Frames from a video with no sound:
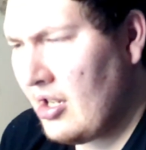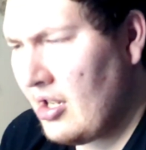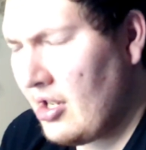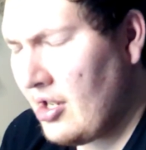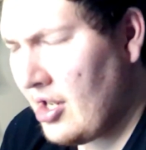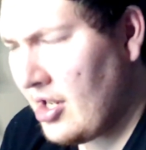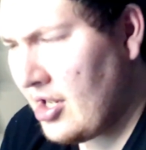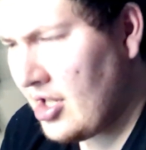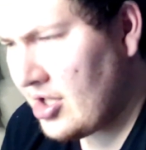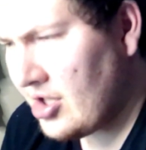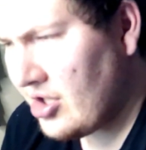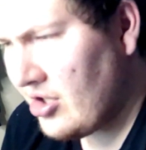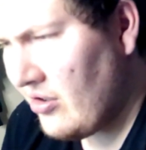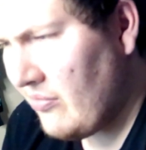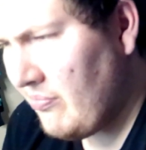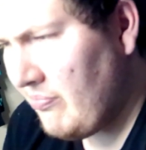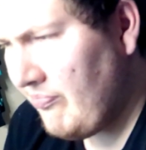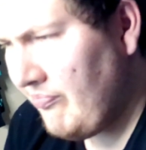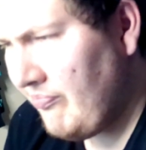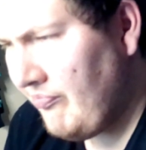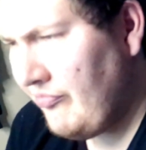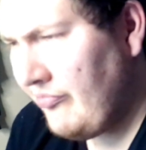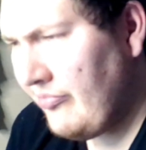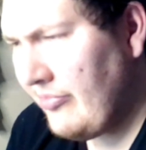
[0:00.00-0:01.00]
Costume.
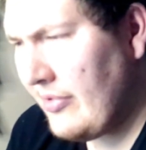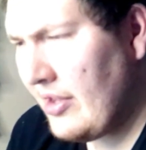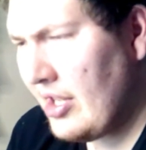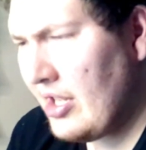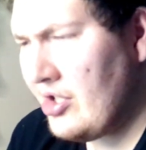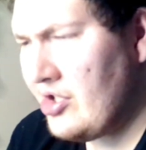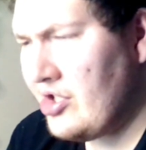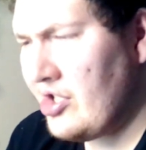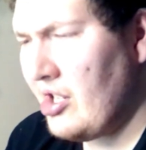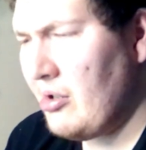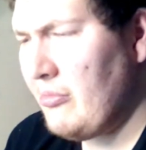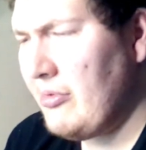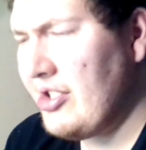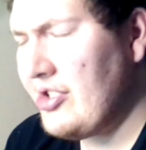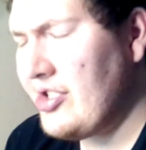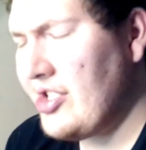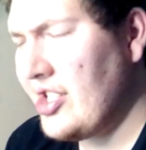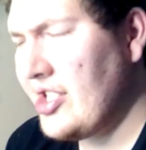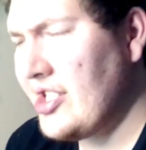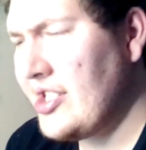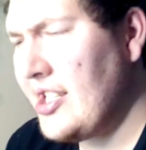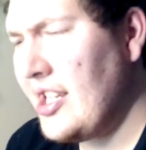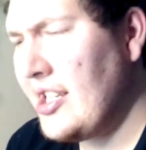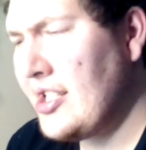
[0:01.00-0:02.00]
She wears
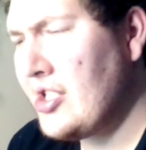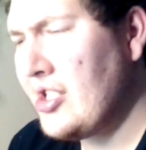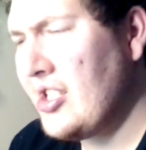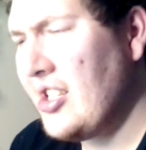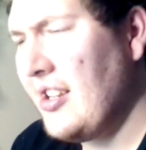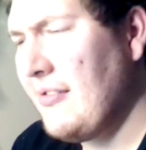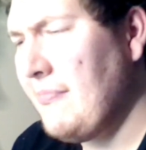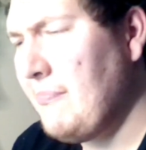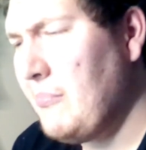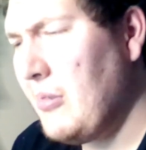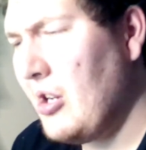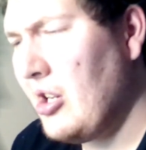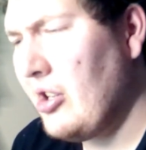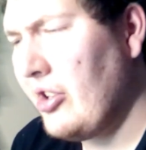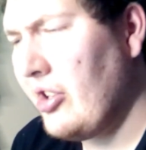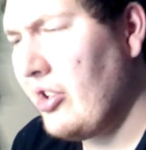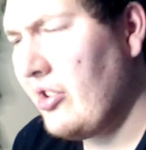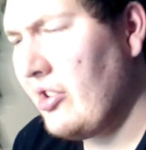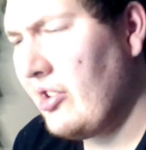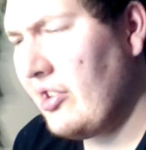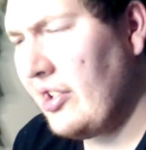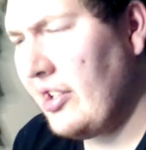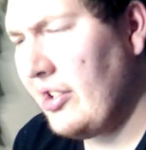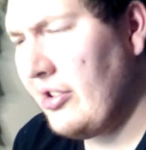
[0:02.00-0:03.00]
a set of punk
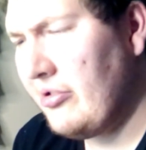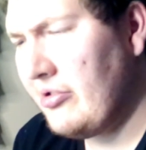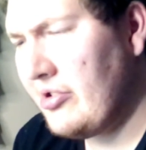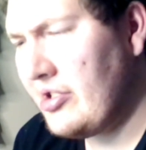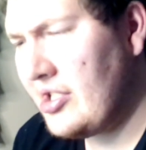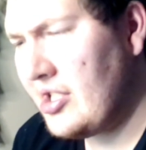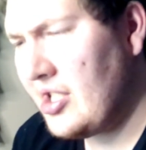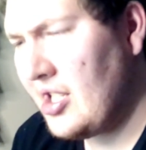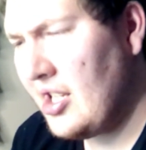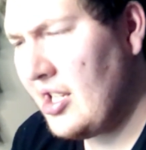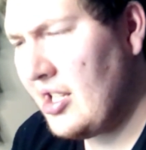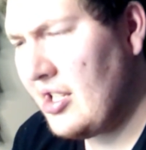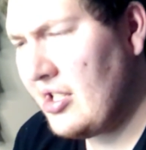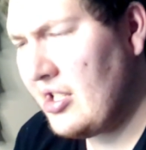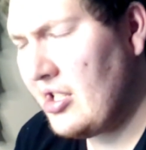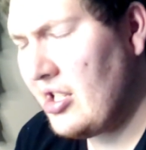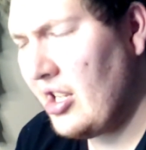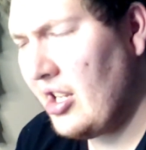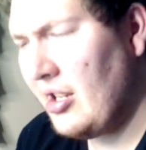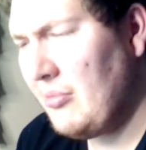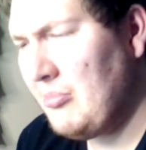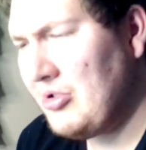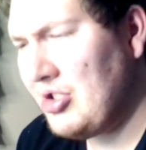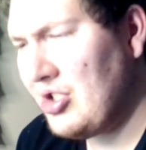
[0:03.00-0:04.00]
clothes.
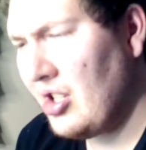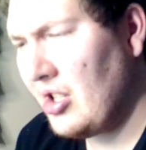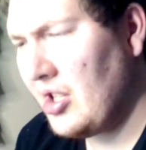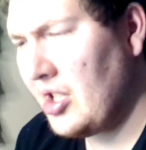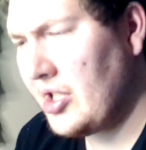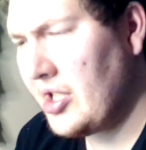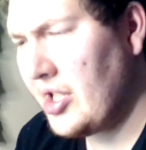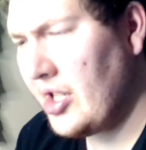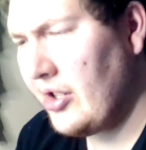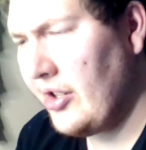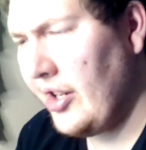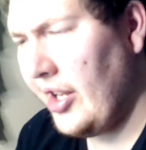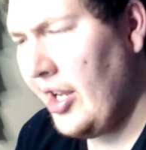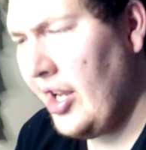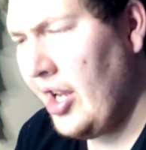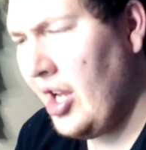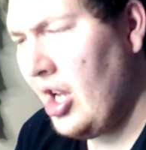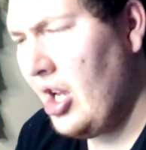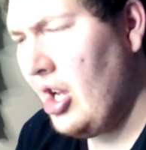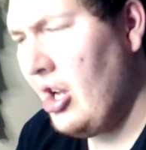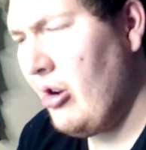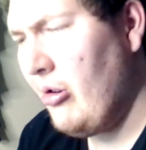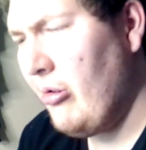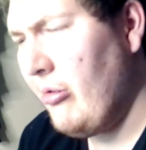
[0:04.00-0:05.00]
Team, solitary,
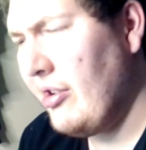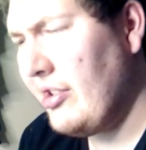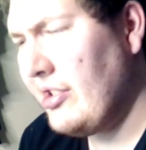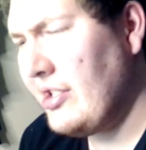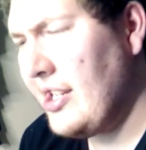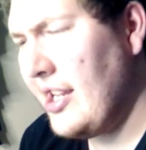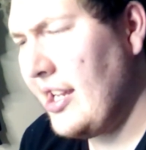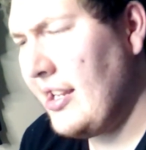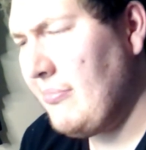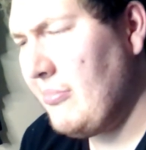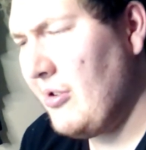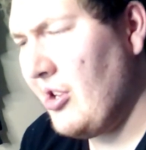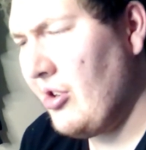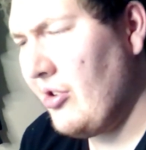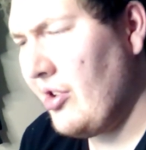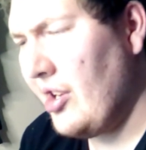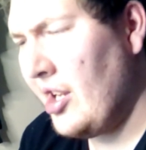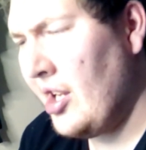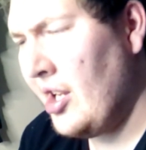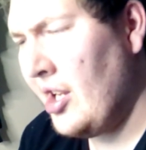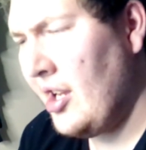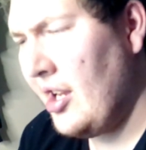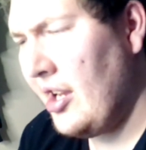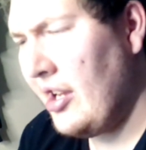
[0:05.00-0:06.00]
with Dead
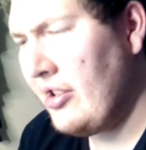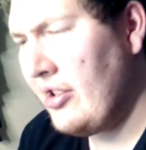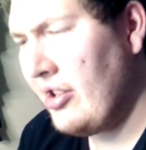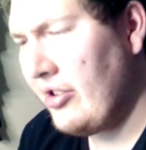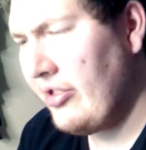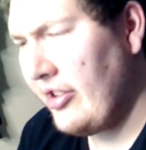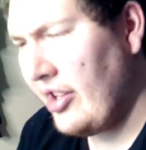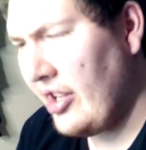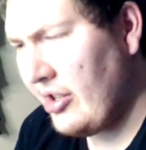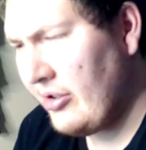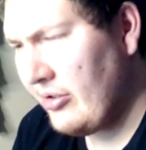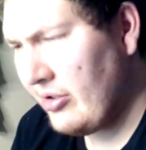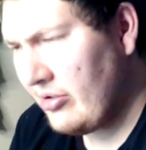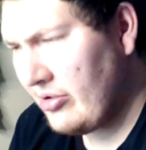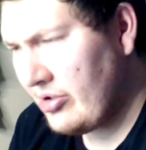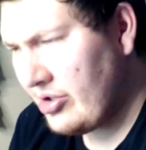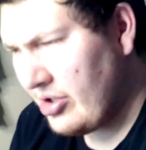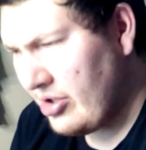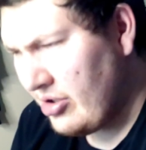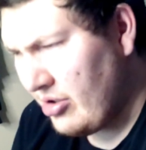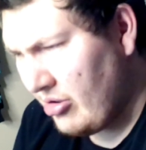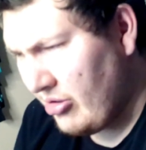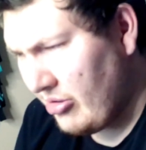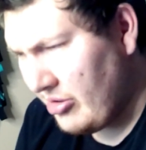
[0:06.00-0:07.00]
Beauty and other
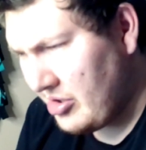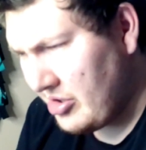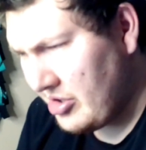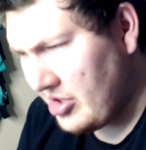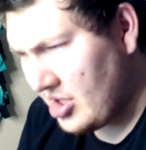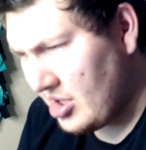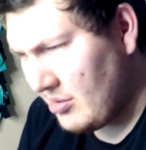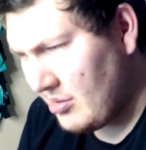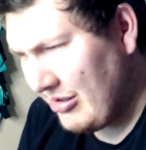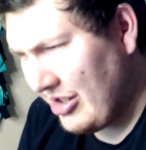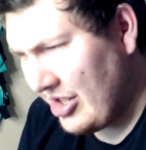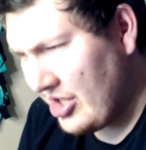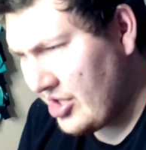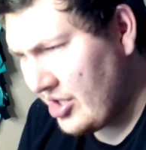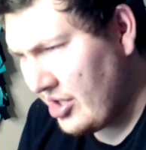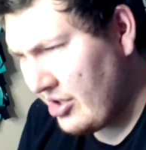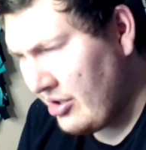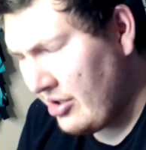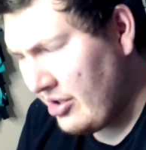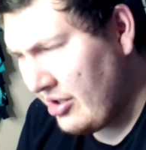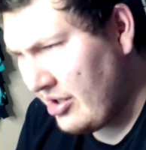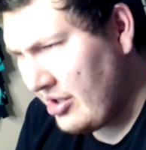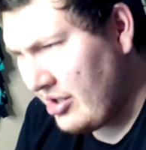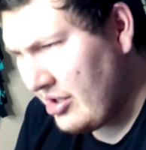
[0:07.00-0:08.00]
heroes. Original
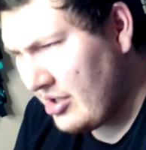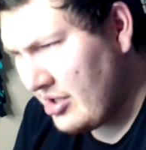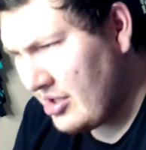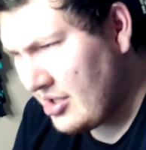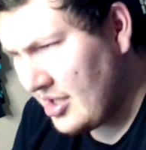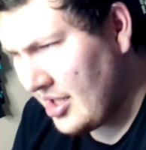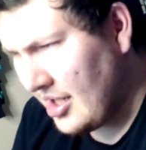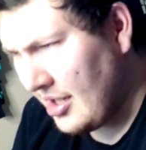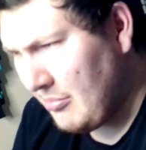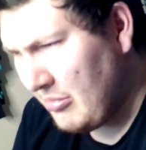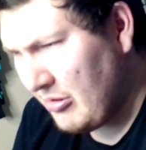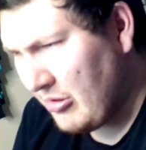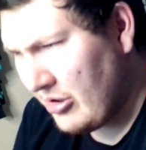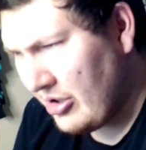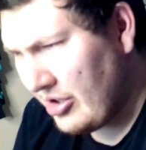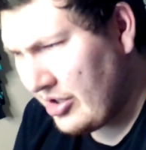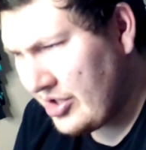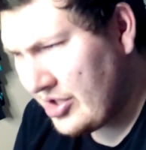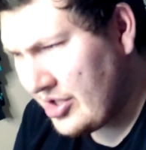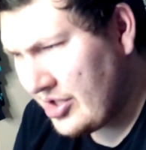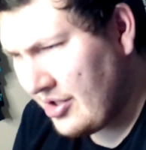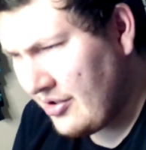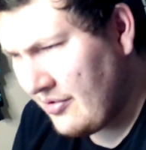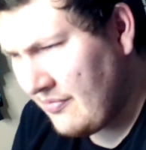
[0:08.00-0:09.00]
inspiration,
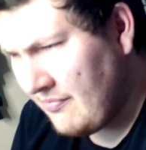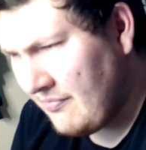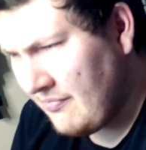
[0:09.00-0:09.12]
cyborgs.